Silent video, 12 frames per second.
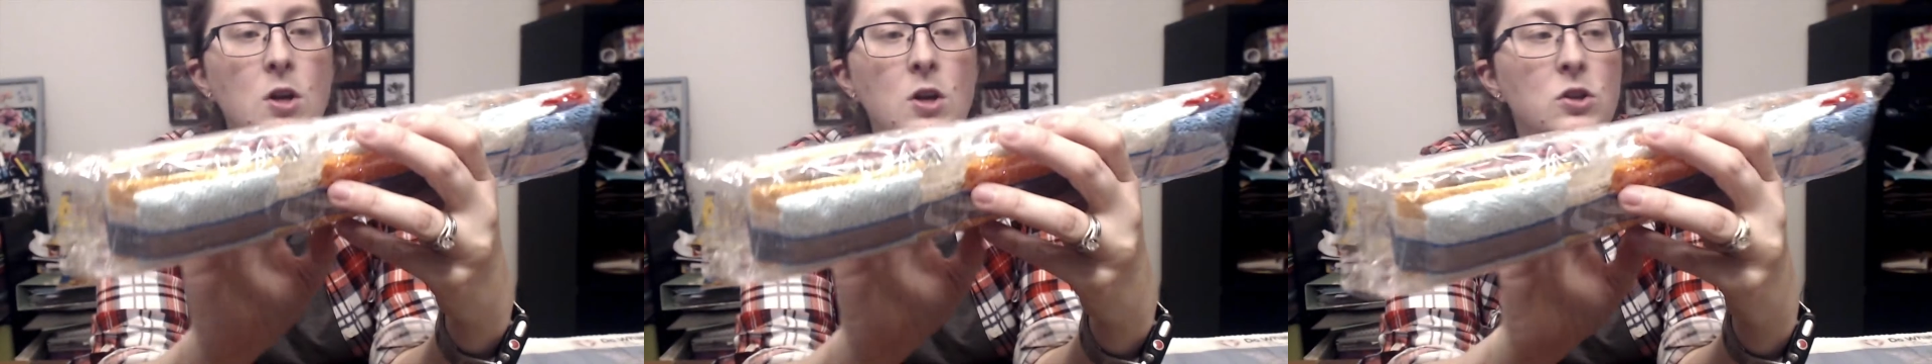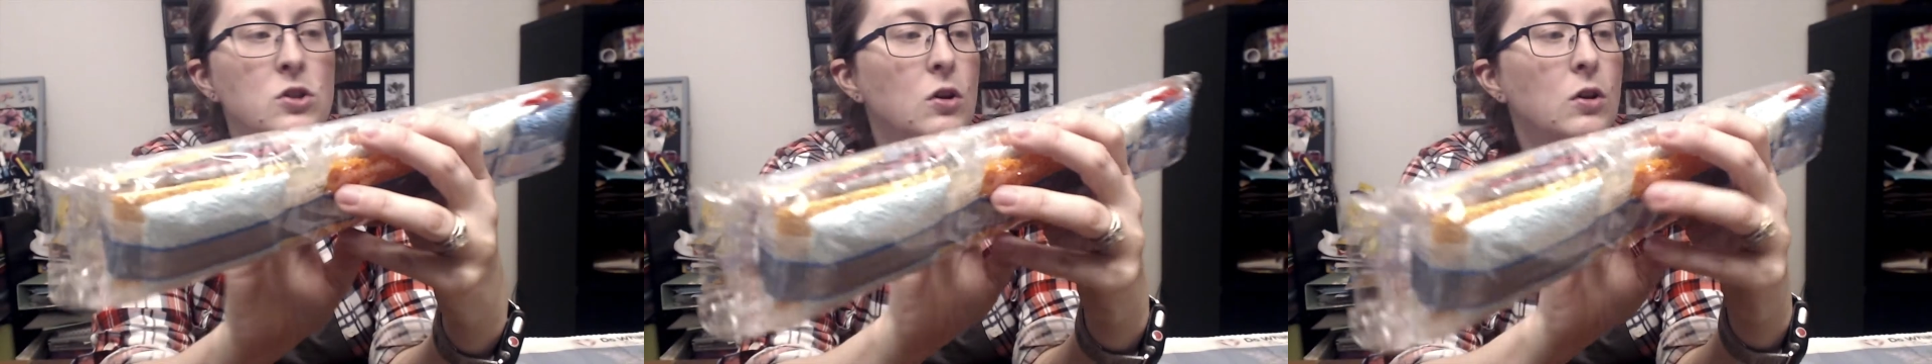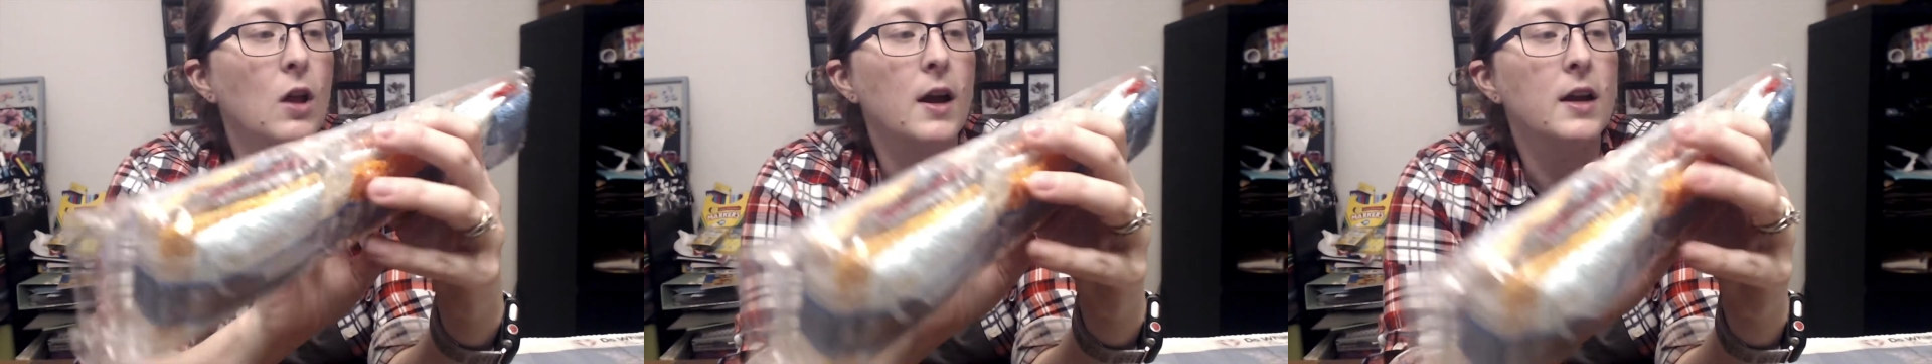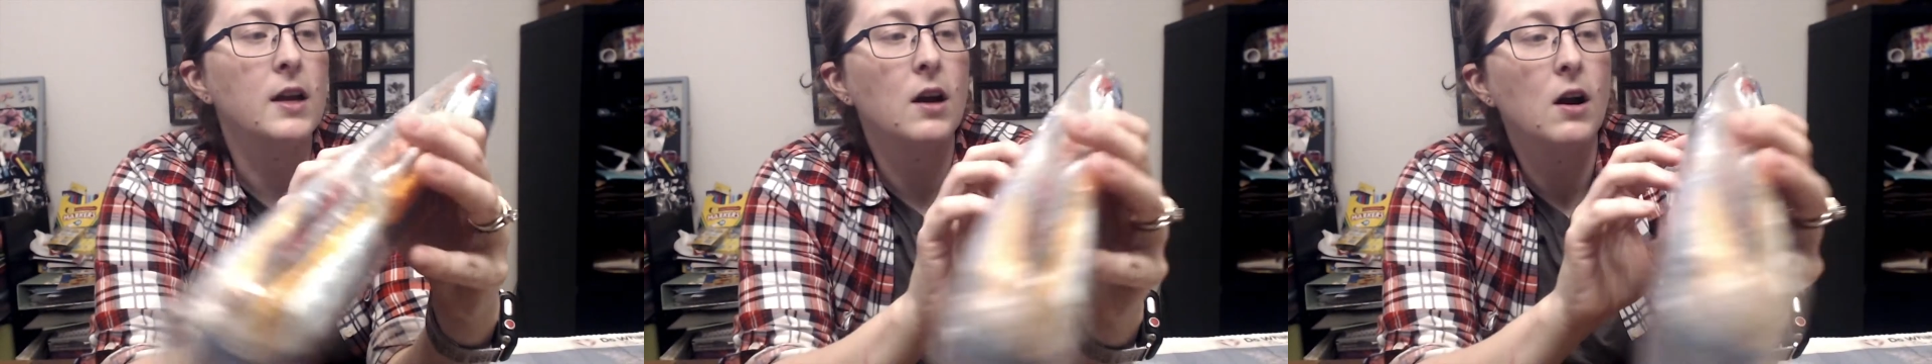So
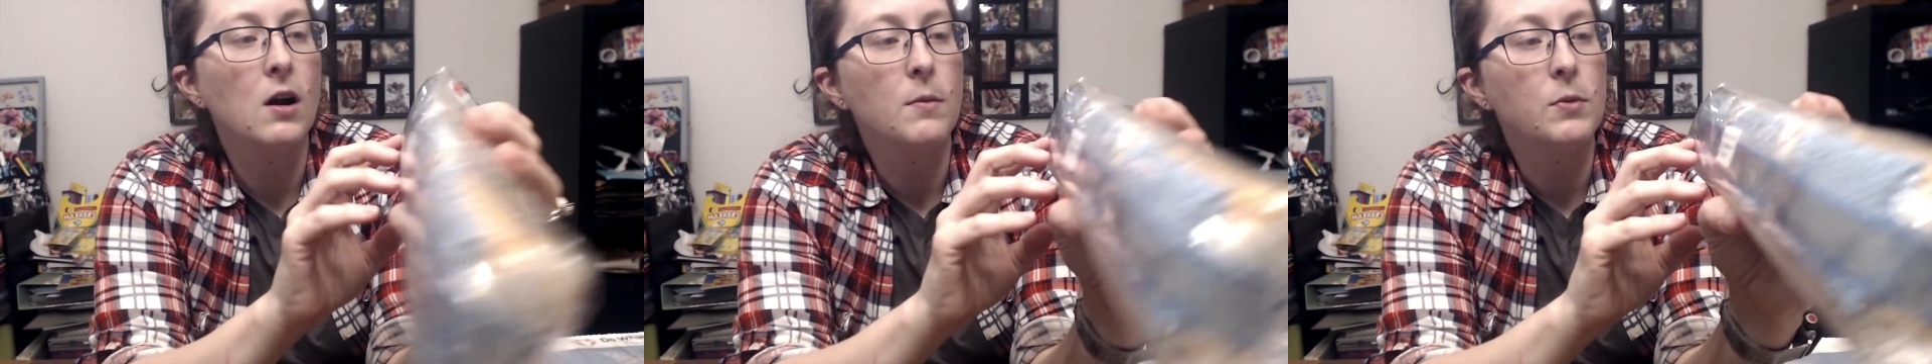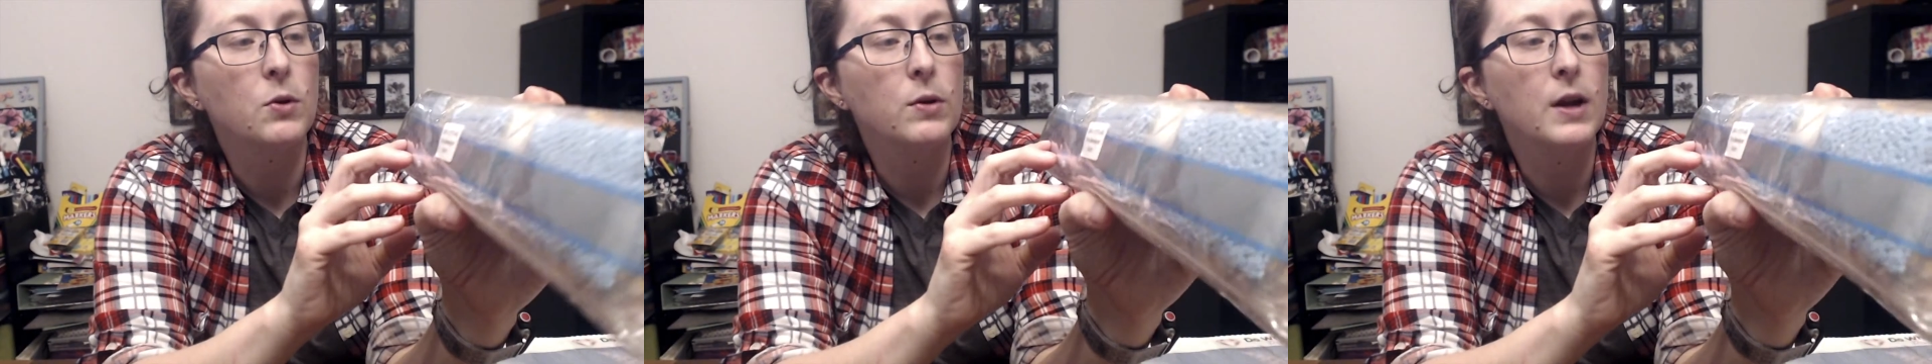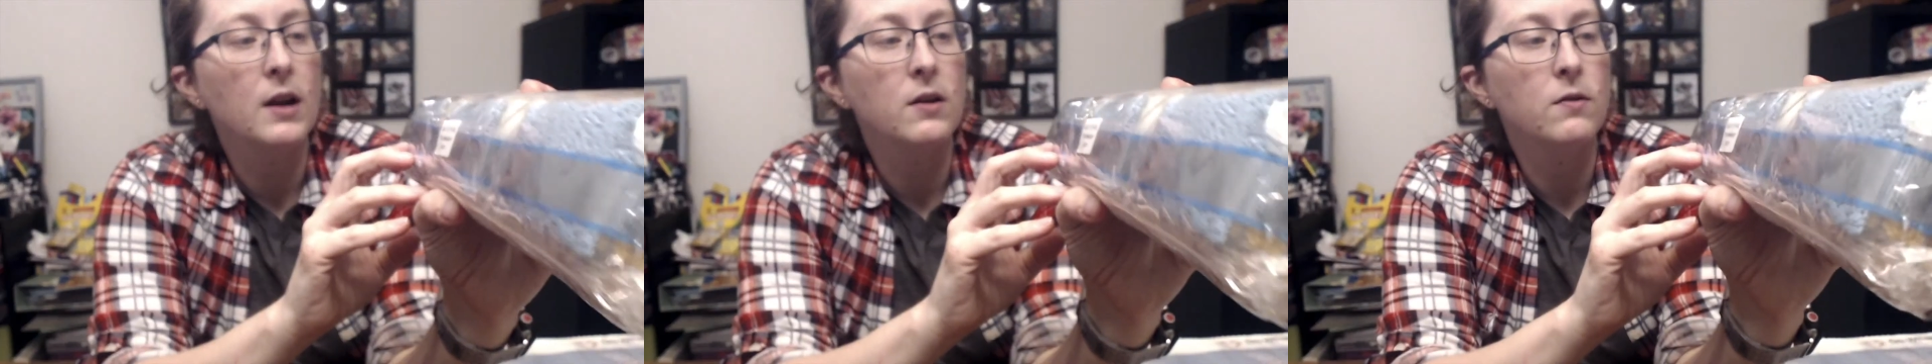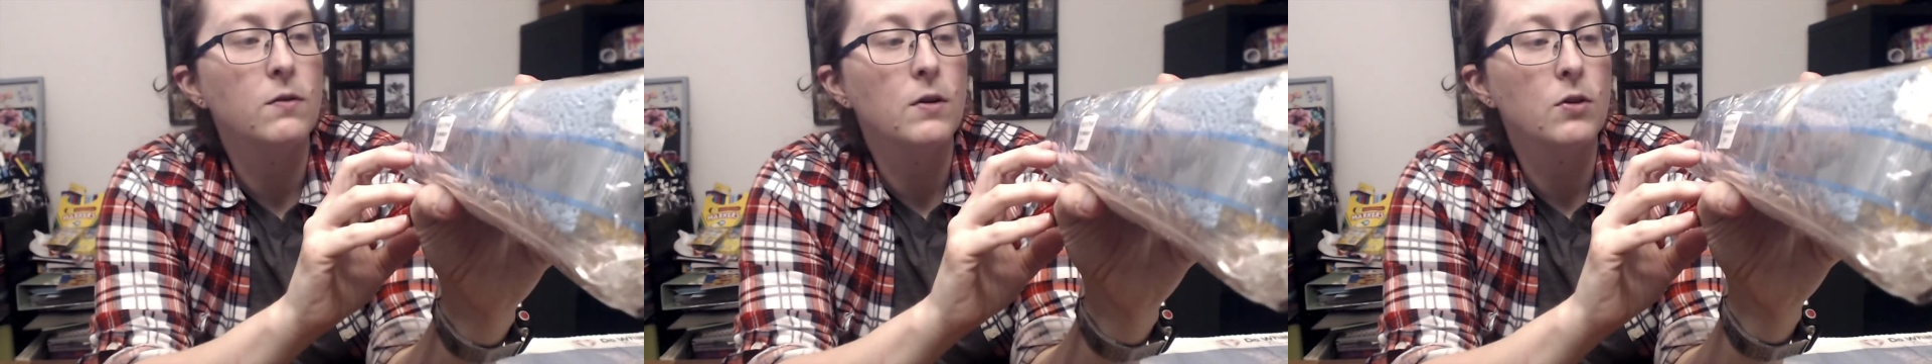like
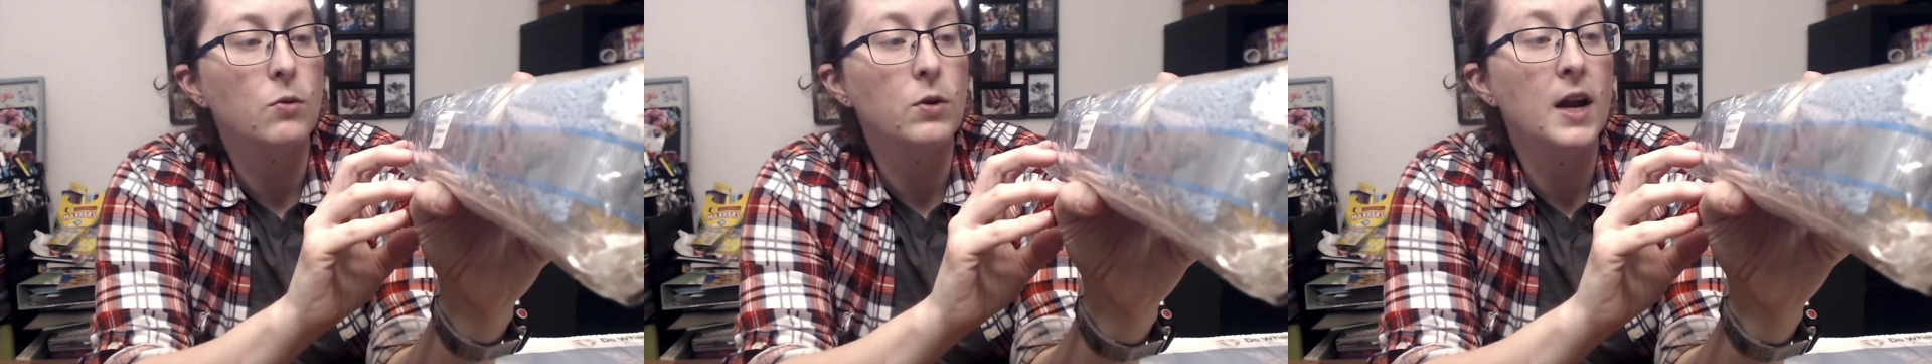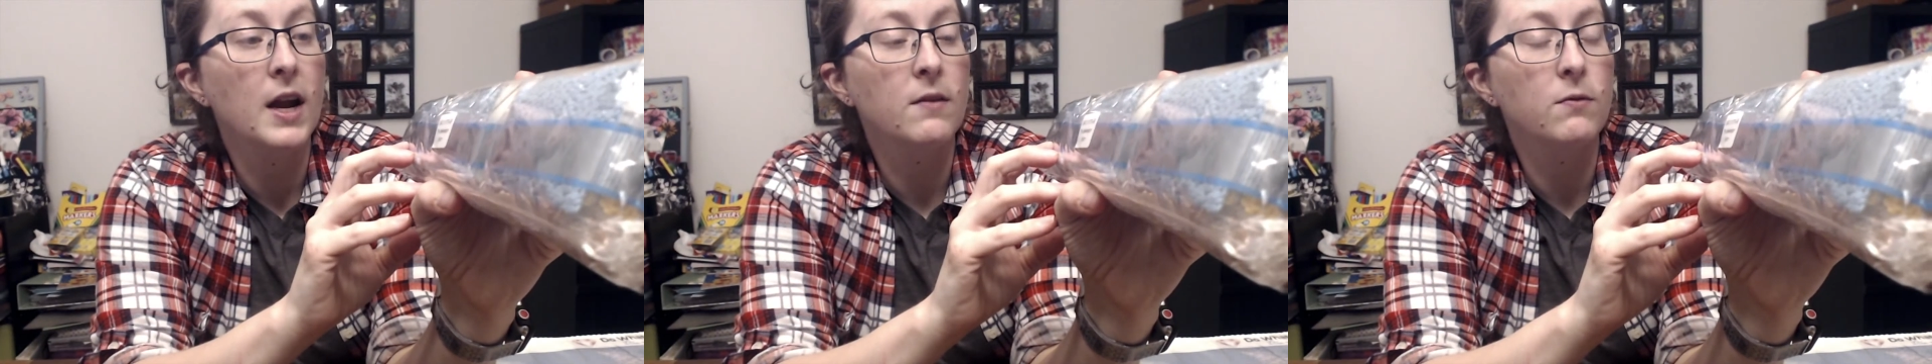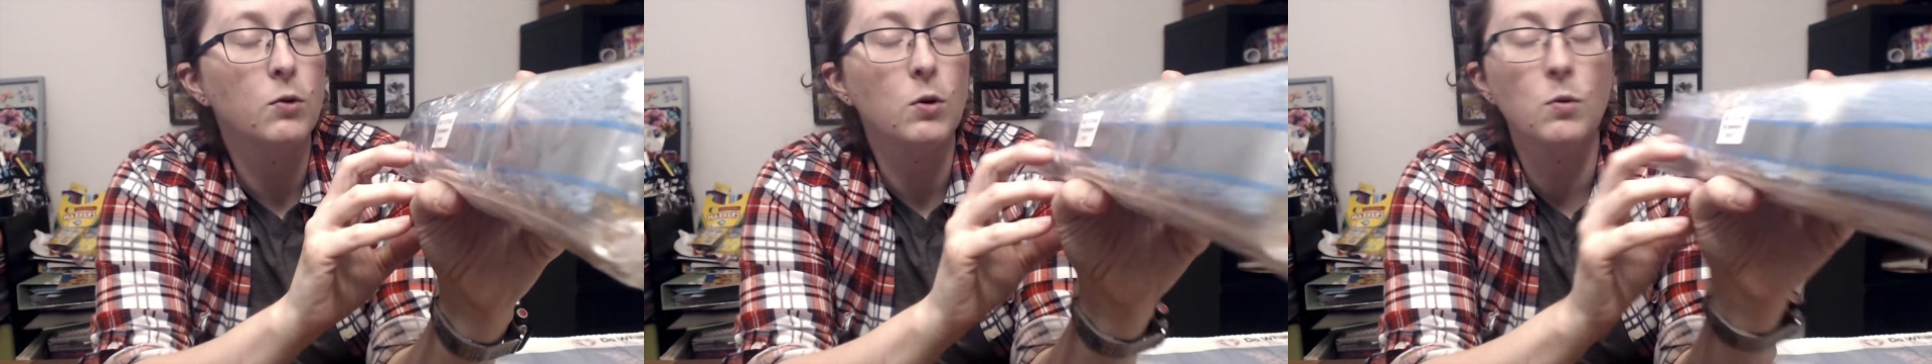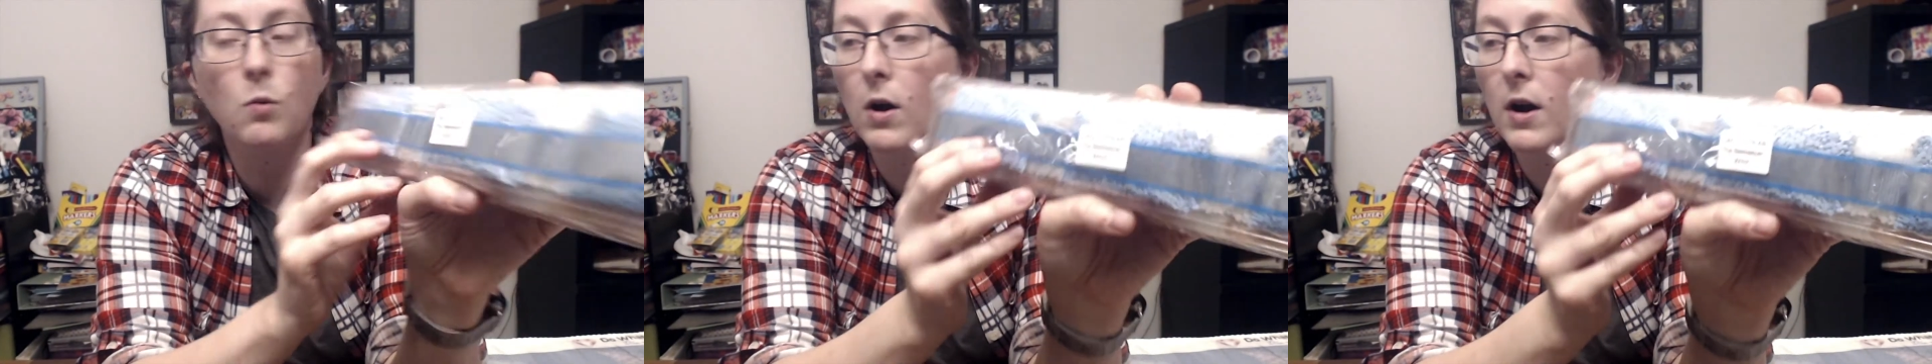
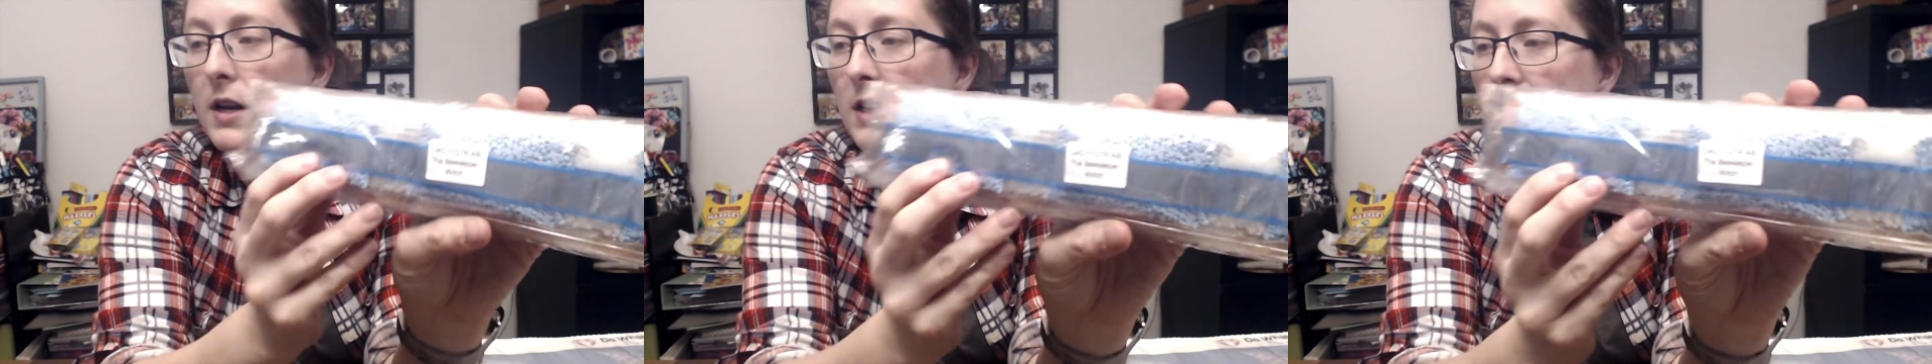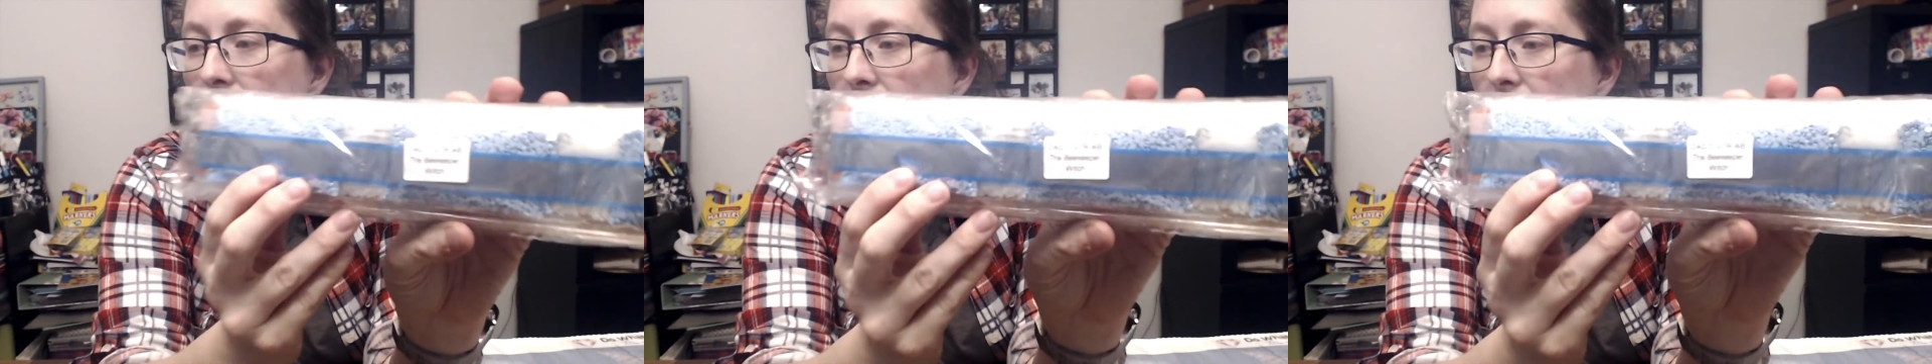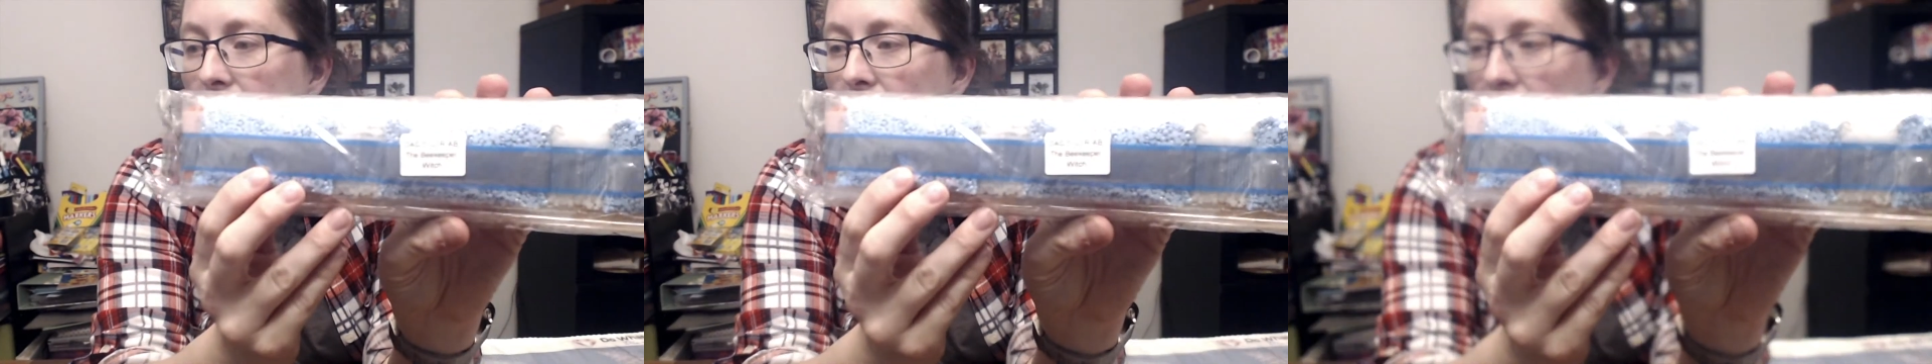3841 is this light